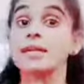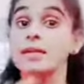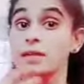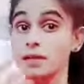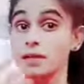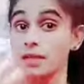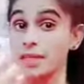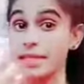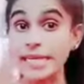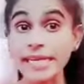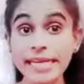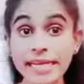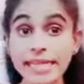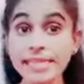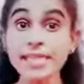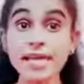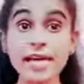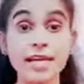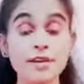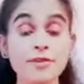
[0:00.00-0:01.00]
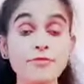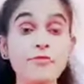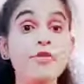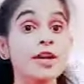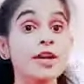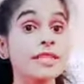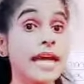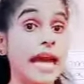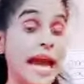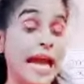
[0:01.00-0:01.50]
reason for the
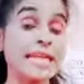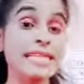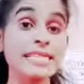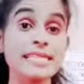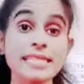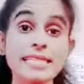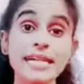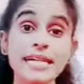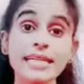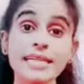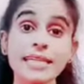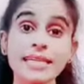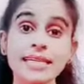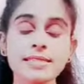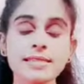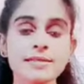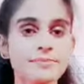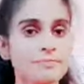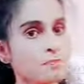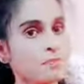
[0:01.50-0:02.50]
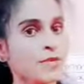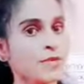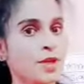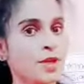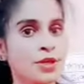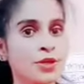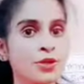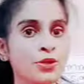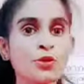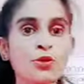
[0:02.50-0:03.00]
accident is
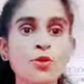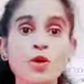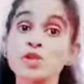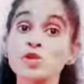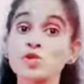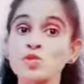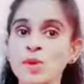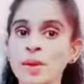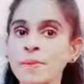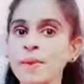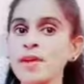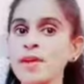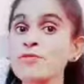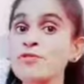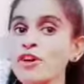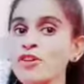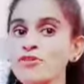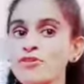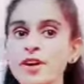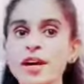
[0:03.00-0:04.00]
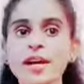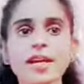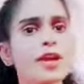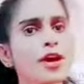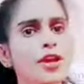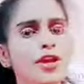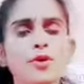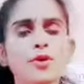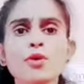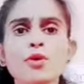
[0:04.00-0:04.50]
you go swimming for fun or
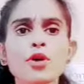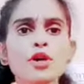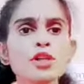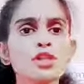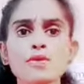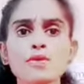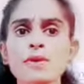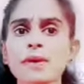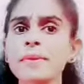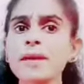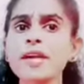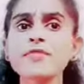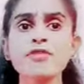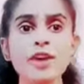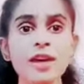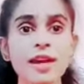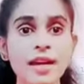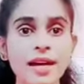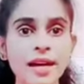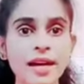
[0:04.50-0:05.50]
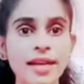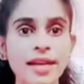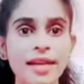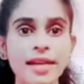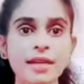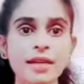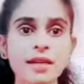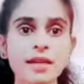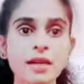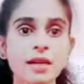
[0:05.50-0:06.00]
you go swimming for
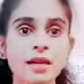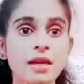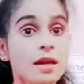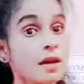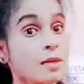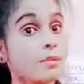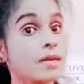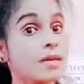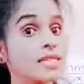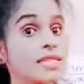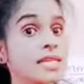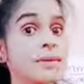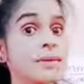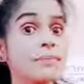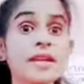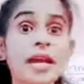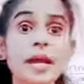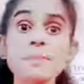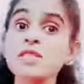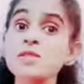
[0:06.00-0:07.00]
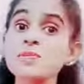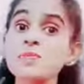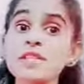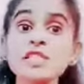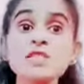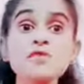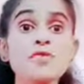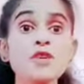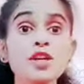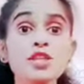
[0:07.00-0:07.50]
learning. But sometimes
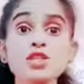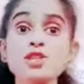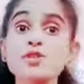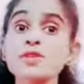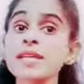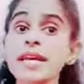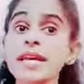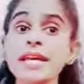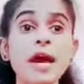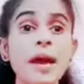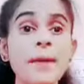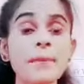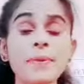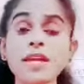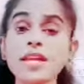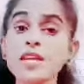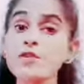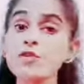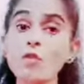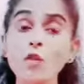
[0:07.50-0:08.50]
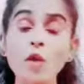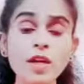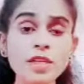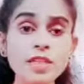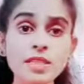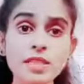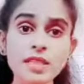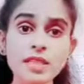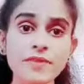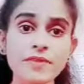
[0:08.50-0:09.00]
misfortune can happen in water
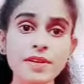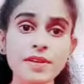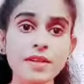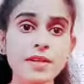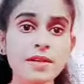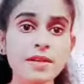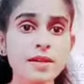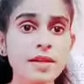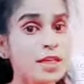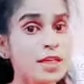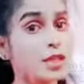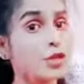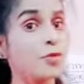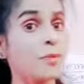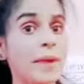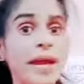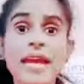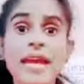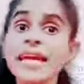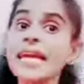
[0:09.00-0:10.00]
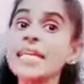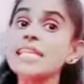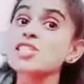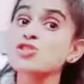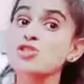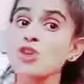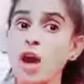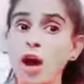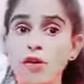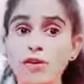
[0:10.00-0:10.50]
even. You may get
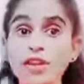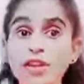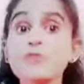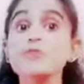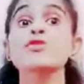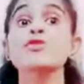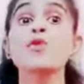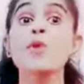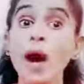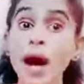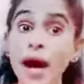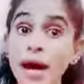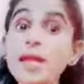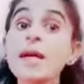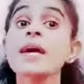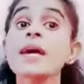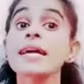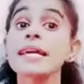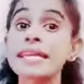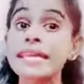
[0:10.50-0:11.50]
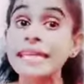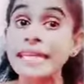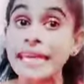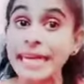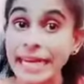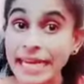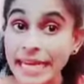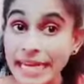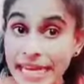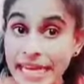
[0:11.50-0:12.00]
drowned if you are
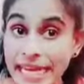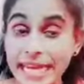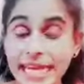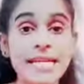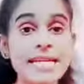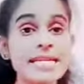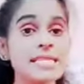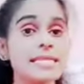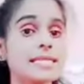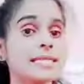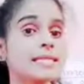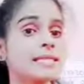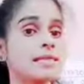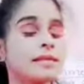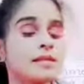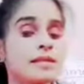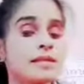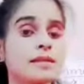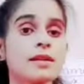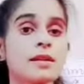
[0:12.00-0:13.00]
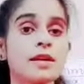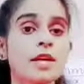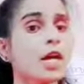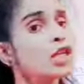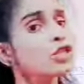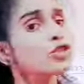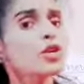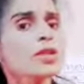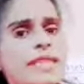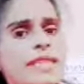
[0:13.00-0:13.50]
careless.
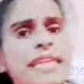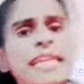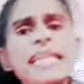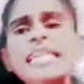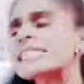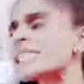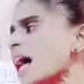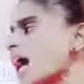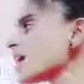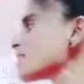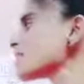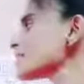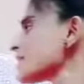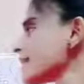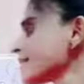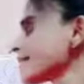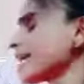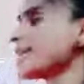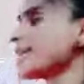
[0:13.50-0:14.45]
So these are certain